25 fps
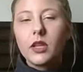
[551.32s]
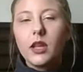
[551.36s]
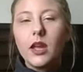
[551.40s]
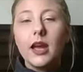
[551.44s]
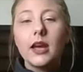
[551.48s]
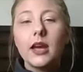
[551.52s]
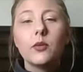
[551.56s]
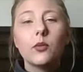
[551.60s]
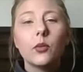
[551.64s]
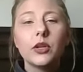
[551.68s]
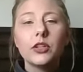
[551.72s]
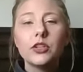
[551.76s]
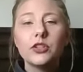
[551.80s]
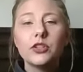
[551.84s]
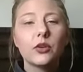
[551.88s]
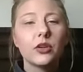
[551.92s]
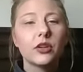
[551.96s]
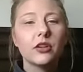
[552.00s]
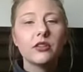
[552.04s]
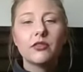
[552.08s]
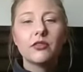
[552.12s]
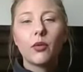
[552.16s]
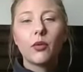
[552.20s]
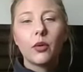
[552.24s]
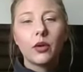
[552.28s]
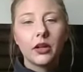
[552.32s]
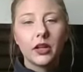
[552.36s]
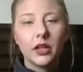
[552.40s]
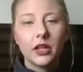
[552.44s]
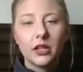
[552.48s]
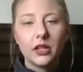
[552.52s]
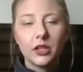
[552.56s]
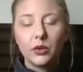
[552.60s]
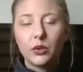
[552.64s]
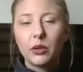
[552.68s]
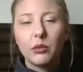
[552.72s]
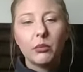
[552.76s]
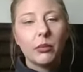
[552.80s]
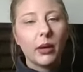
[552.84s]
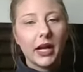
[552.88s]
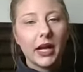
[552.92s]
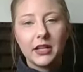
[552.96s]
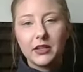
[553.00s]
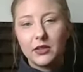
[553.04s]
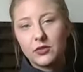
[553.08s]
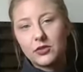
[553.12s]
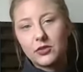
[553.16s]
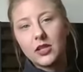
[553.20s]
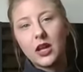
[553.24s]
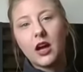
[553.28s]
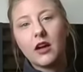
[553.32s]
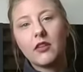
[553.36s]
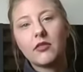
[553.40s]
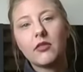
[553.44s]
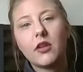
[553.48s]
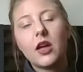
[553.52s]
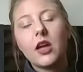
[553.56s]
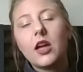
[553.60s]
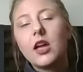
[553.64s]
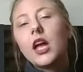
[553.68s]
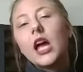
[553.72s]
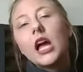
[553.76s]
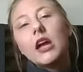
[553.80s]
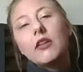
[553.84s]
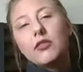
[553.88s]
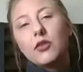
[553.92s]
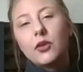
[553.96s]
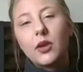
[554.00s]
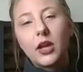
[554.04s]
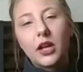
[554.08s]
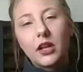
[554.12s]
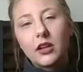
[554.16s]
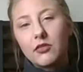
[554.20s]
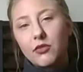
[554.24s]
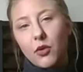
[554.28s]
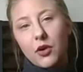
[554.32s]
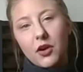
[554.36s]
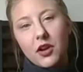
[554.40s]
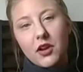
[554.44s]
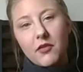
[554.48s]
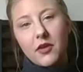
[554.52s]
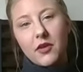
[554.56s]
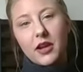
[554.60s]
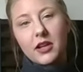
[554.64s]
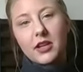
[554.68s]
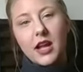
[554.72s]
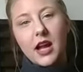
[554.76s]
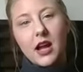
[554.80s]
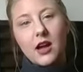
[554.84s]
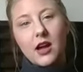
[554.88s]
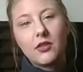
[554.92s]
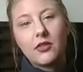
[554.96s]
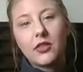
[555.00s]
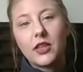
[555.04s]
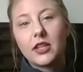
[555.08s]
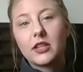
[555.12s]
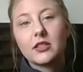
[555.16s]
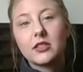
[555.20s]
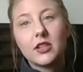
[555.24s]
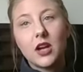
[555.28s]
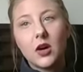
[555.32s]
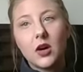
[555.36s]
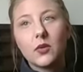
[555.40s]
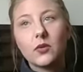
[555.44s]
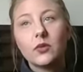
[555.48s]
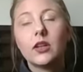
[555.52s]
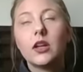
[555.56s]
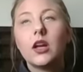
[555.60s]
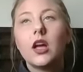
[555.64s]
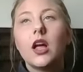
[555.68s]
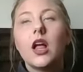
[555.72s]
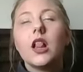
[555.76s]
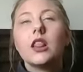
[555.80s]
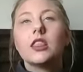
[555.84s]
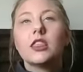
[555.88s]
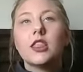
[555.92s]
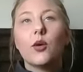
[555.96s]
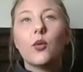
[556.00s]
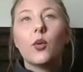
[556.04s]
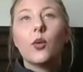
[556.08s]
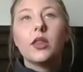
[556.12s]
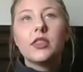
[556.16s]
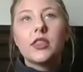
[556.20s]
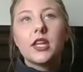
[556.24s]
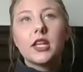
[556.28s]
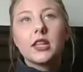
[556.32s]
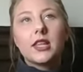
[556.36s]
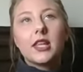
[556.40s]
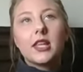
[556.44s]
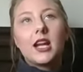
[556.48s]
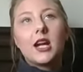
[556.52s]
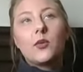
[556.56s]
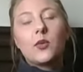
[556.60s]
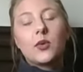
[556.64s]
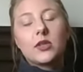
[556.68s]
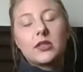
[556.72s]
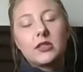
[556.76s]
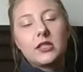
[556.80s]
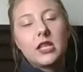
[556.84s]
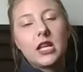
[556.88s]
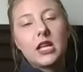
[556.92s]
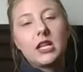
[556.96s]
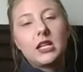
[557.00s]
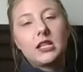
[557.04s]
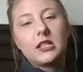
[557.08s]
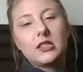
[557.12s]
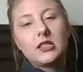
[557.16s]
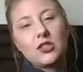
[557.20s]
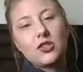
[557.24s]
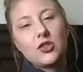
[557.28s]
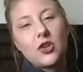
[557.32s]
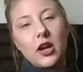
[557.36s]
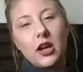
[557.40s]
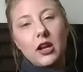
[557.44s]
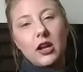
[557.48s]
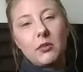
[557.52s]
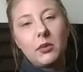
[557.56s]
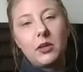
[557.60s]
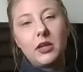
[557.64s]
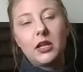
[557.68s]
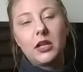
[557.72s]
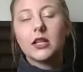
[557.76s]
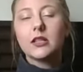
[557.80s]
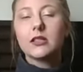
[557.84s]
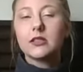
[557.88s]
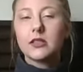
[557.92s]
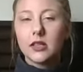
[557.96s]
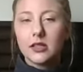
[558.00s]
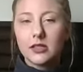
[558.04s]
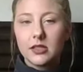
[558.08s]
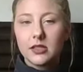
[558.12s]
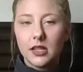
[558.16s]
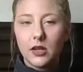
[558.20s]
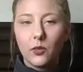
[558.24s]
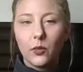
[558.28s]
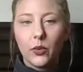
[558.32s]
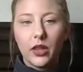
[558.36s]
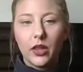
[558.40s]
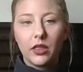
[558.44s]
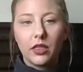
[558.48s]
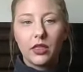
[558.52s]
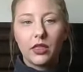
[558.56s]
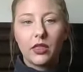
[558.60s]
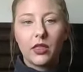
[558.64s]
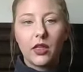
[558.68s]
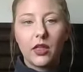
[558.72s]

And when you can afford it, you can buy new stuff. If you can't afford it right now, then don't. The one thing that I would say is to try to be consistent with